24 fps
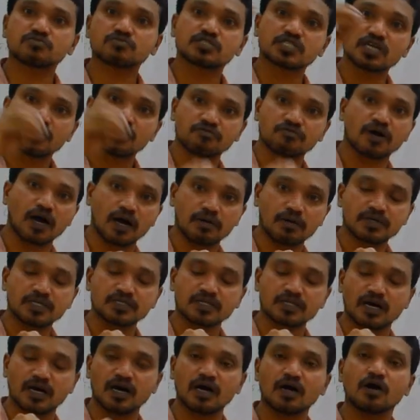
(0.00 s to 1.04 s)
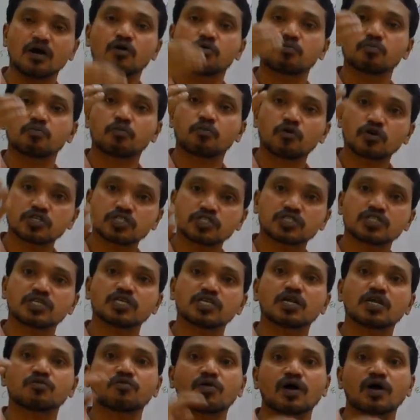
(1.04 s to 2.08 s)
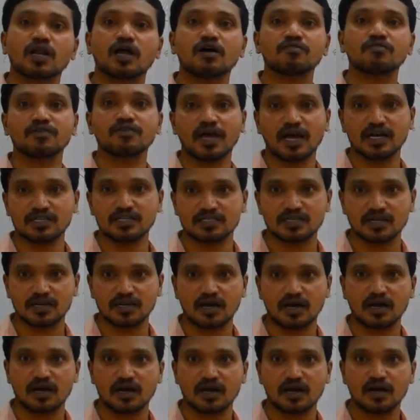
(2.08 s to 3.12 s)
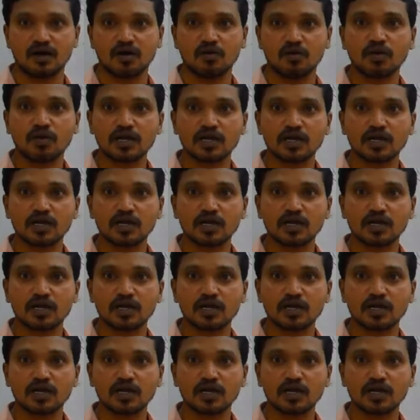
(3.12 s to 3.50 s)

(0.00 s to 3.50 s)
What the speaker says: which are forming the posterior wall of axilla. What